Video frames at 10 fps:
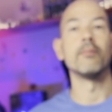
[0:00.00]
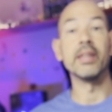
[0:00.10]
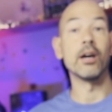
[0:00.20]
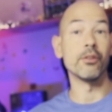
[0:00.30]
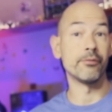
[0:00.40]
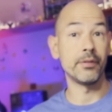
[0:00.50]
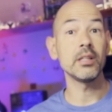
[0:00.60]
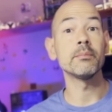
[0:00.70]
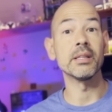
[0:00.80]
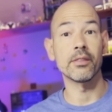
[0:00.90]
Now the
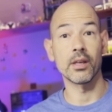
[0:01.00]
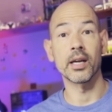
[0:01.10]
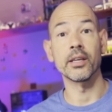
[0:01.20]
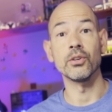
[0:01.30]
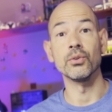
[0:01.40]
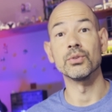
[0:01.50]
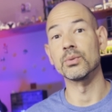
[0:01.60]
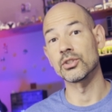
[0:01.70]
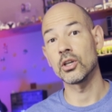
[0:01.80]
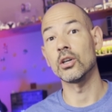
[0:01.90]
filament that I used
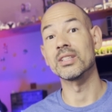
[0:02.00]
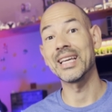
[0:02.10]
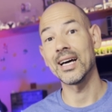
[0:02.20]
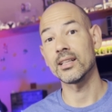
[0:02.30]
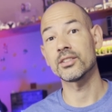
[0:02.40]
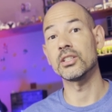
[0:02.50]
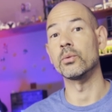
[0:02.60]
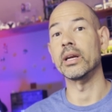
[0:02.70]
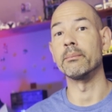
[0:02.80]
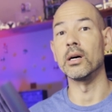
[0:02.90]
was called Galaxy
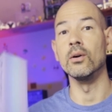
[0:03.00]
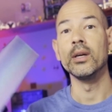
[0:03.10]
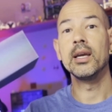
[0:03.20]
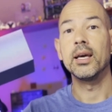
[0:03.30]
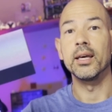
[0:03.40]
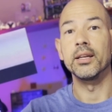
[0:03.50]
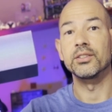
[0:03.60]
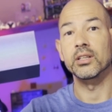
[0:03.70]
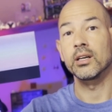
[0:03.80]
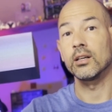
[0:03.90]
Rainbow, and it's
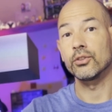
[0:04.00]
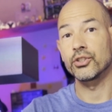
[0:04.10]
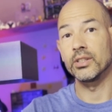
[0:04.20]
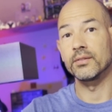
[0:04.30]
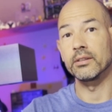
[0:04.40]
a color shifting